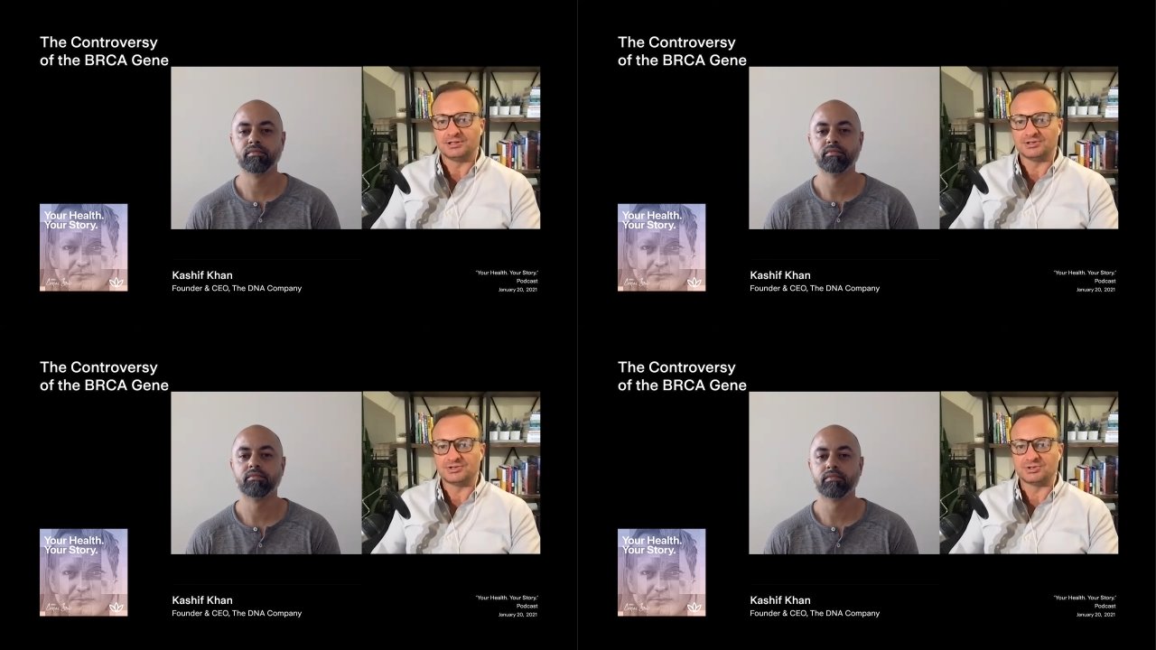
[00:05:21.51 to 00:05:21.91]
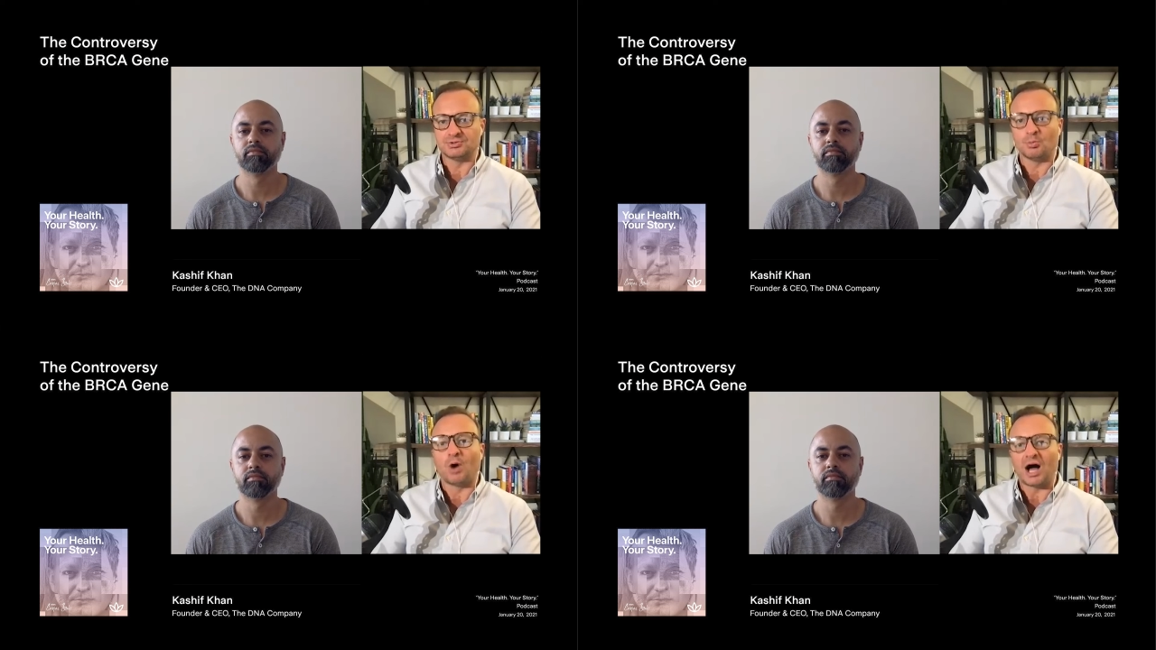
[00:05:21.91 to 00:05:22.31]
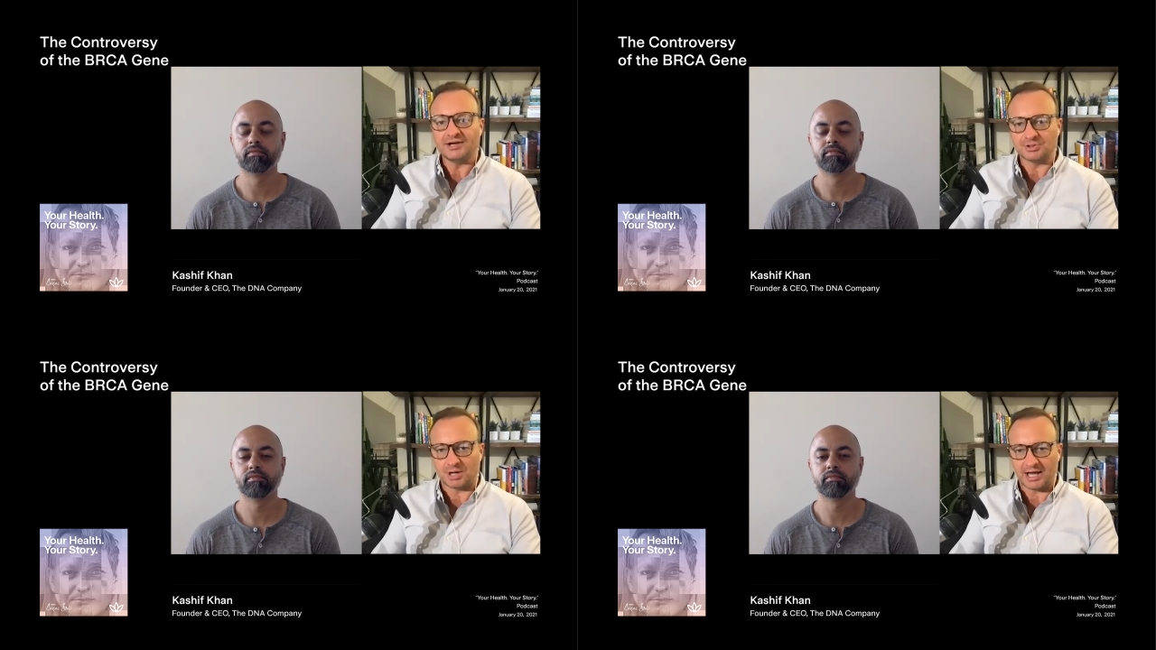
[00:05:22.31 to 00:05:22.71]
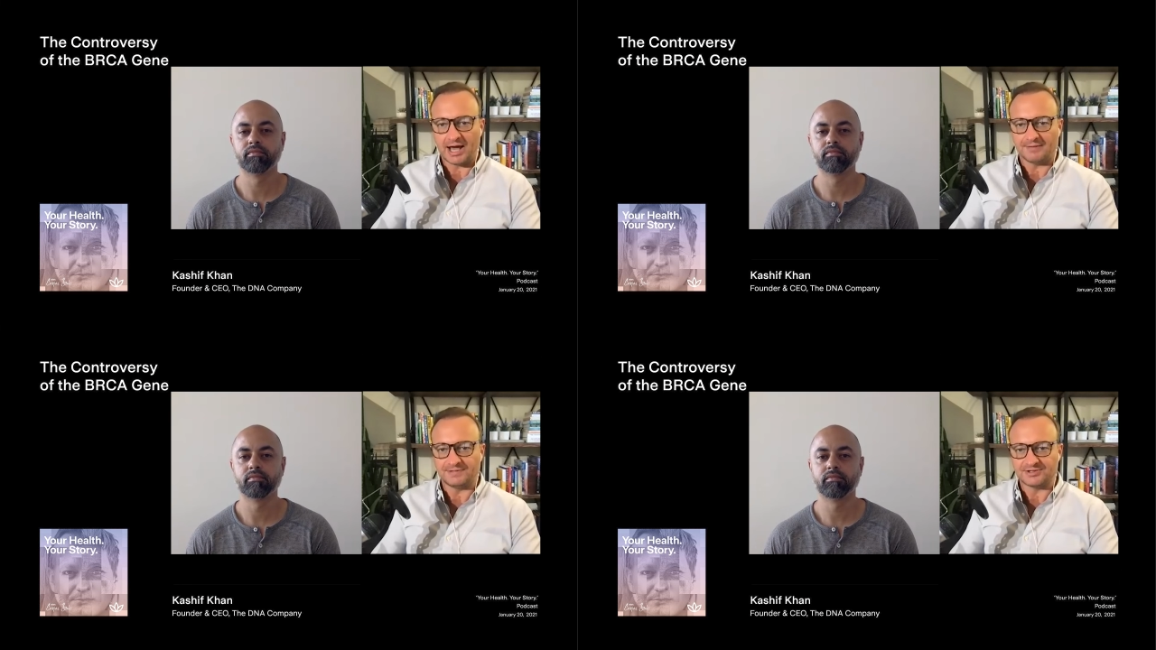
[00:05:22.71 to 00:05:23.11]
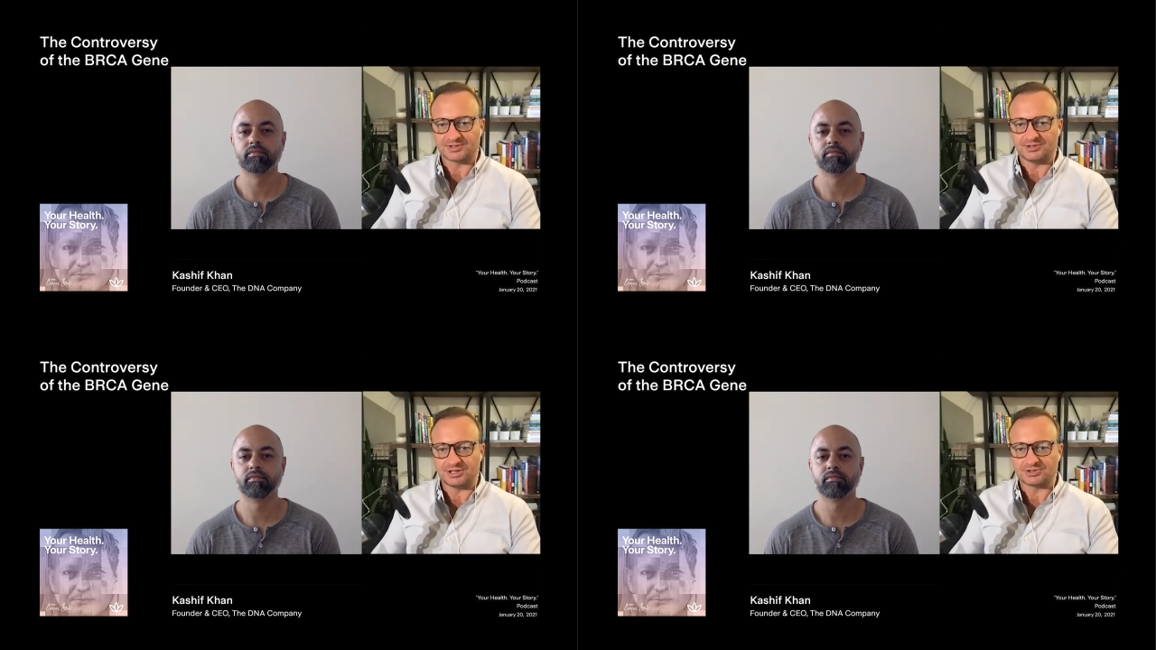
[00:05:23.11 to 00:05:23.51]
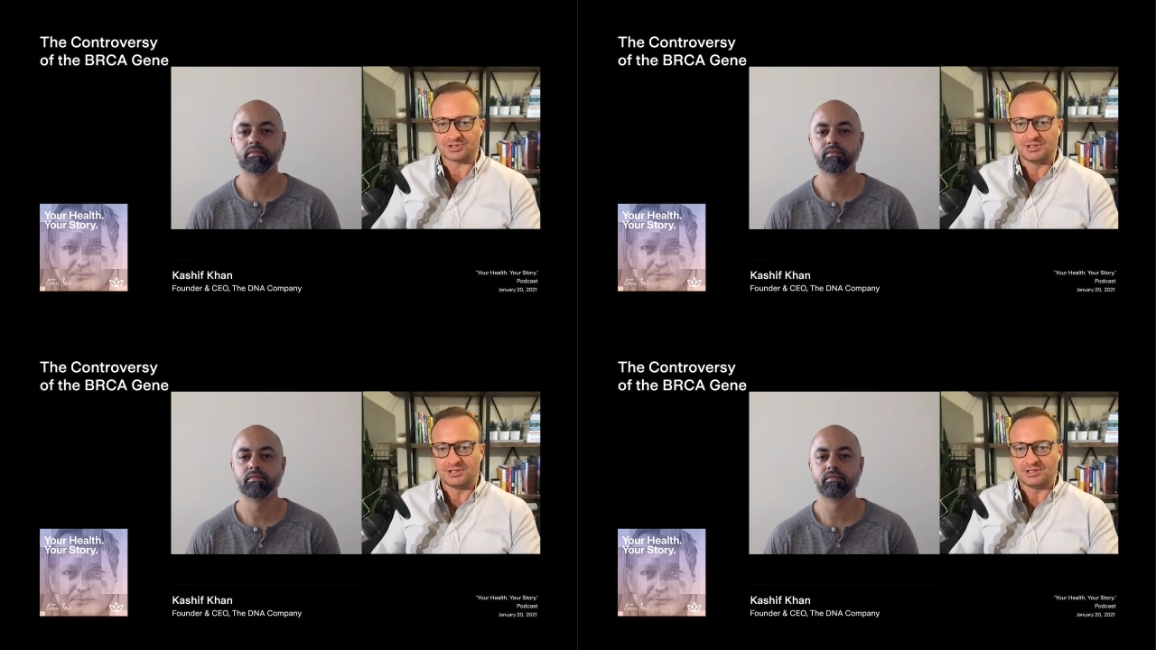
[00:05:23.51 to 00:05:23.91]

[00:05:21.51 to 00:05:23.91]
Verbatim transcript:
Speaker 1: is to why do I have this condition?